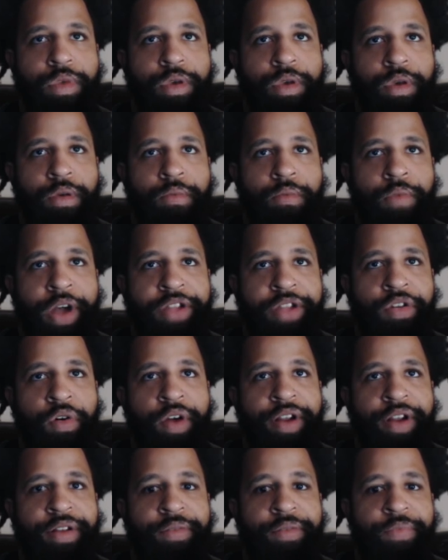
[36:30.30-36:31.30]

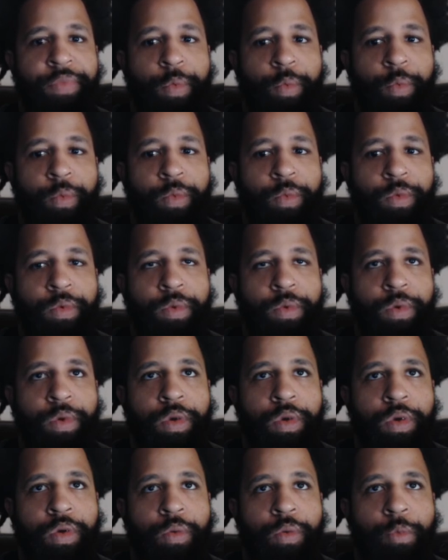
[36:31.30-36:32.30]
Bontorin
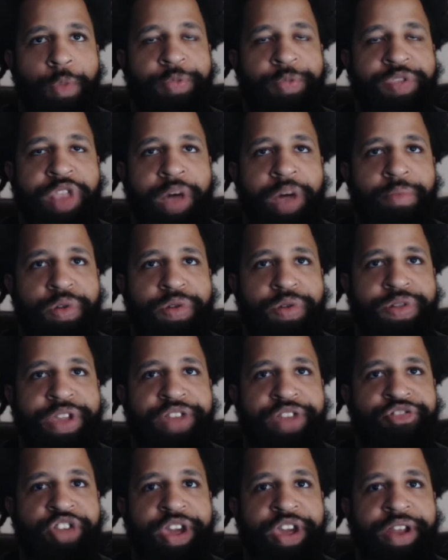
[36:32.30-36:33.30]
with
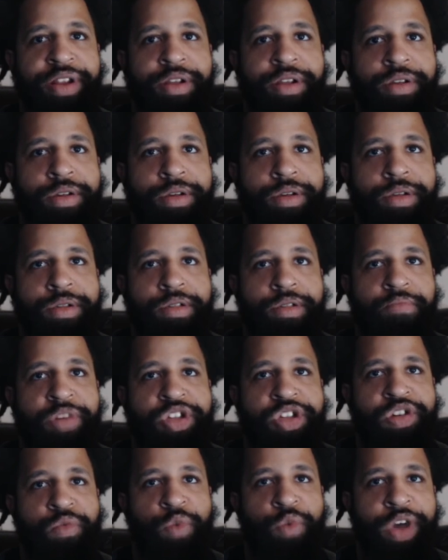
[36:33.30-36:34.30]
double-digit
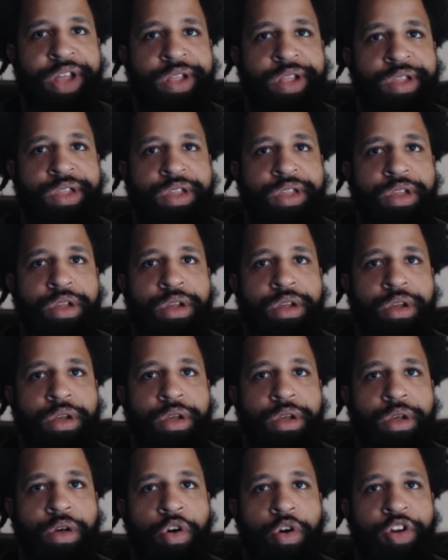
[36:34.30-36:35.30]
submission wins
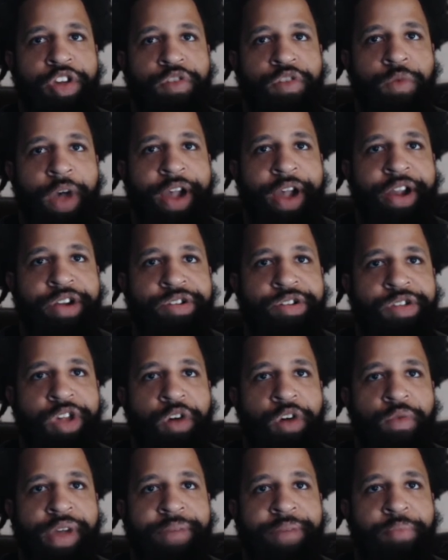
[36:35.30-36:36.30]
on his record, so
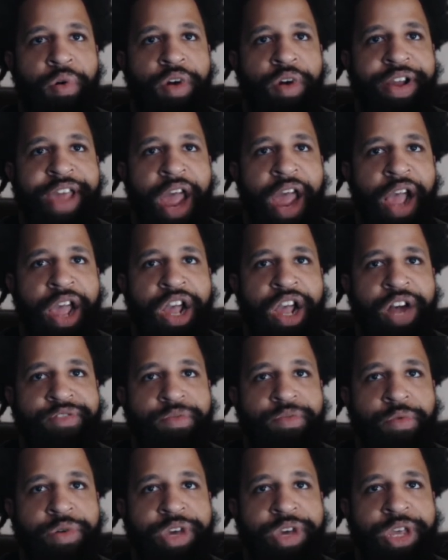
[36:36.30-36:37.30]
Ray Borg can't get
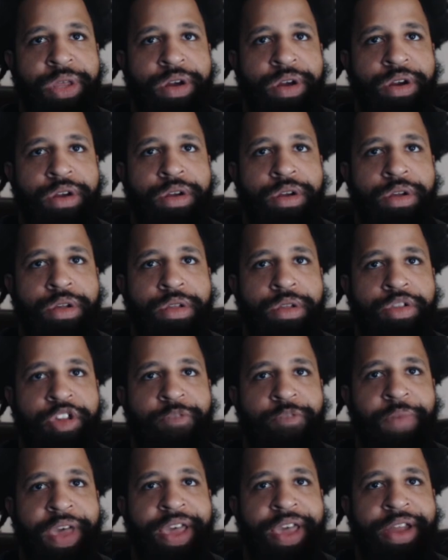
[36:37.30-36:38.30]
comfortable either, just
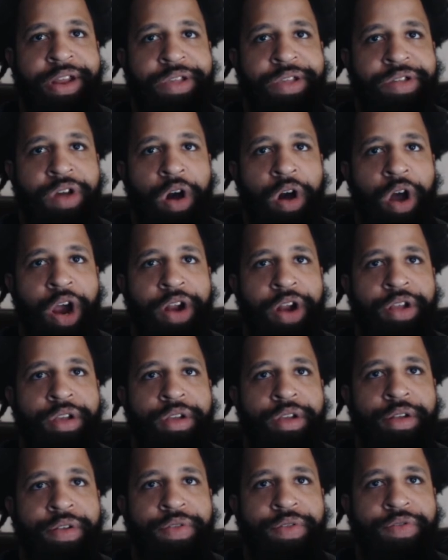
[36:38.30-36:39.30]
being in his guard.
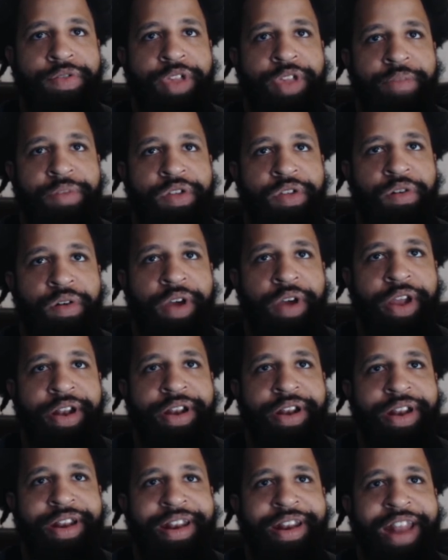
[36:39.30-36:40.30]
You see Bontorin
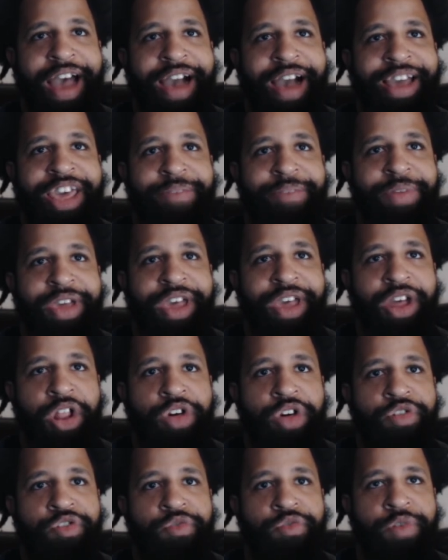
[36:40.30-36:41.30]
not keeping it
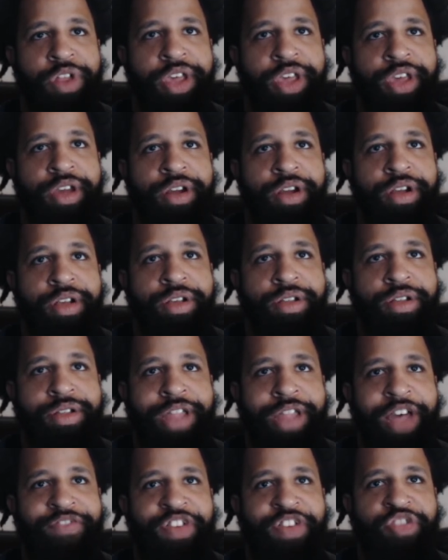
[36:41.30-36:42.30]
closed really,
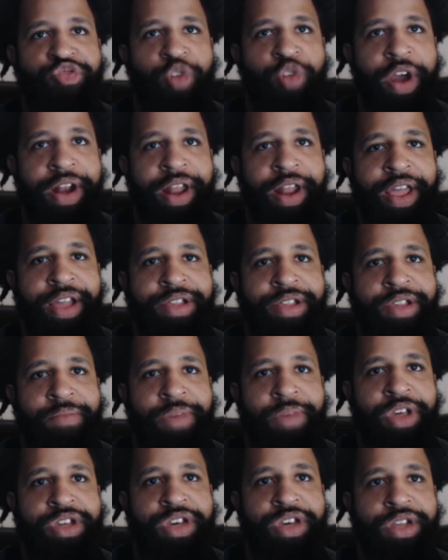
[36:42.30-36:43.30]
definitely threatening
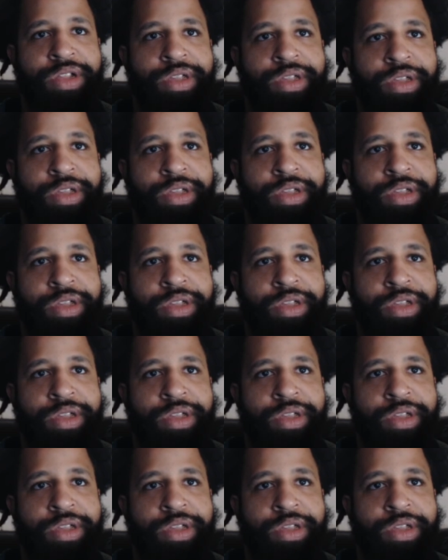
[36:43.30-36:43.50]
submissions.